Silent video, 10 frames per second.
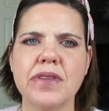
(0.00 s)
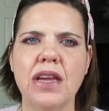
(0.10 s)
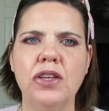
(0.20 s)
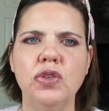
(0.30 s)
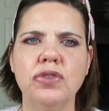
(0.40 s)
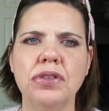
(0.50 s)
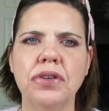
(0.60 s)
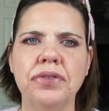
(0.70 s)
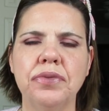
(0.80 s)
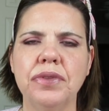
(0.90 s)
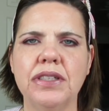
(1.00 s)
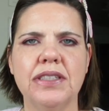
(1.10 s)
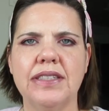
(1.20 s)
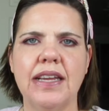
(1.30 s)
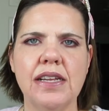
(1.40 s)
I used to own the
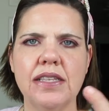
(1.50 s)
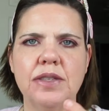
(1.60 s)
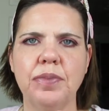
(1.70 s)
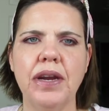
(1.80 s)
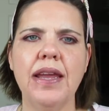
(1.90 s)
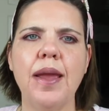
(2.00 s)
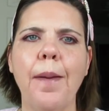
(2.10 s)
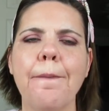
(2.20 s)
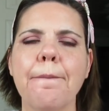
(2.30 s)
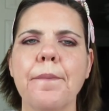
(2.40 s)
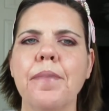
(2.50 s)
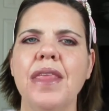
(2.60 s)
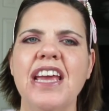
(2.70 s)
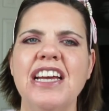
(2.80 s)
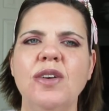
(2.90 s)
setting spray,
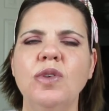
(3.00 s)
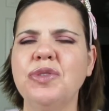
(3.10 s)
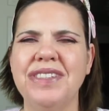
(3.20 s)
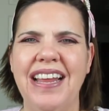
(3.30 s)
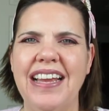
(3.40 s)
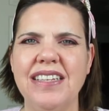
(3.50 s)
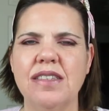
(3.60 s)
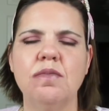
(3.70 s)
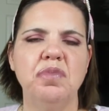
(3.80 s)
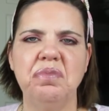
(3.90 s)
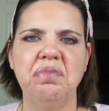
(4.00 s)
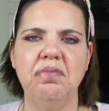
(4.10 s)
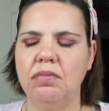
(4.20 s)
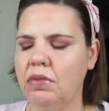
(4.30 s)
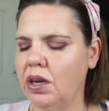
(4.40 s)
which was nice,
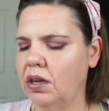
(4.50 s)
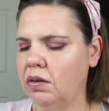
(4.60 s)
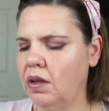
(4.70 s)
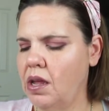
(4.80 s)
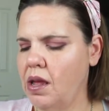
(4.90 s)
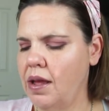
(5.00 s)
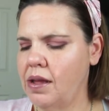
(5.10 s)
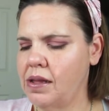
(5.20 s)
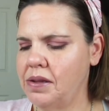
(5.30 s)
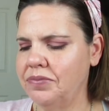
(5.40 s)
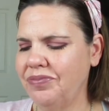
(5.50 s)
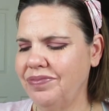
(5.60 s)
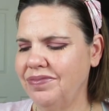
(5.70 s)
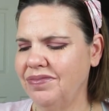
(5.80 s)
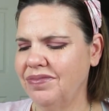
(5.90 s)
you know. Um,
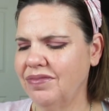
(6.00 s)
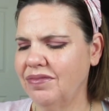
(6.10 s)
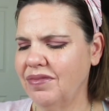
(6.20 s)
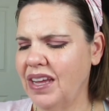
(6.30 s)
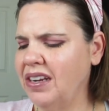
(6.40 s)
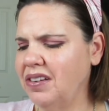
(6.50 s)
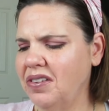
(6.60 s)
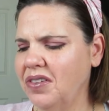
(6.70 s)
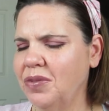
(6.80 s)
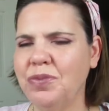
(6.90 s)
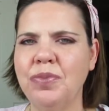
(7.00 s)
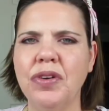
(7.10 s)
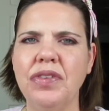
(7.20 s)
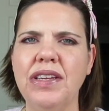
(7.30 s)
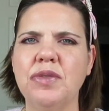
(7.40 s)
I don't know.
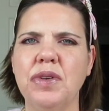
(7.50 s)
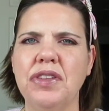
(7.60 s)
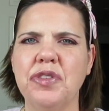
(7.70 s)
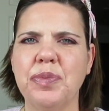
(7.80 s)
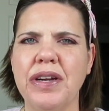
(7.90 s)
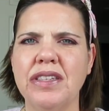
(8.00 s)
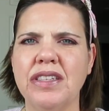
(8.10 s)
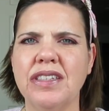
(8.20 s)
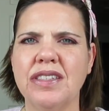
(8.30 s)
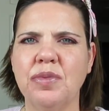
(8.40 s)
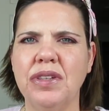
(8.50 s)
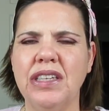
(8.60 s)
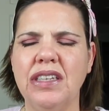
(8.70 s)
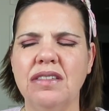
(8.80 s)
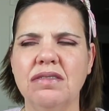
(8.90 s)
Morphe is one of those brands that doesn't
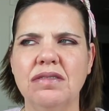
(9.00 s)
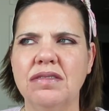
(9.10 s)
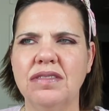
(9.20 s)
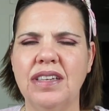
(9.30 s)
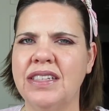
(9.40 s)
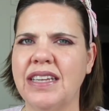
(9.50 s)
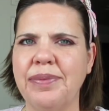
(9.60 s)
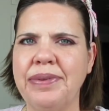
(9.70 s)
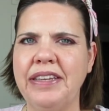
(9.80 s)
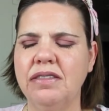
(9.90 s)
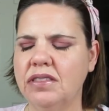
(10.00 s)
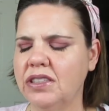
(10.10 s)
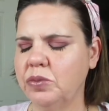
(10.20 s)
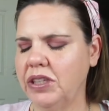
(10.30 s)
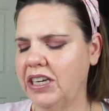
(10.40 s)
really excite me.
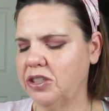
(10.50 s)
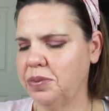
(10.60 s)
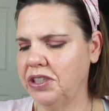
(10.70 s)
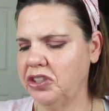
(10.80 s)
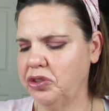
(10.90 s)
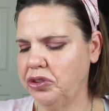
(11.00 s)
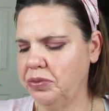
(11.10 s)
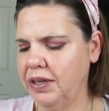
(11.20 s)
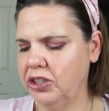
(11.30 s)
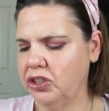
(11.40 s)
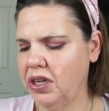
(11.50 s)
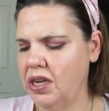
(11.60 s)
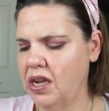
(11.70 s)
Doesn't really catch my attention too much.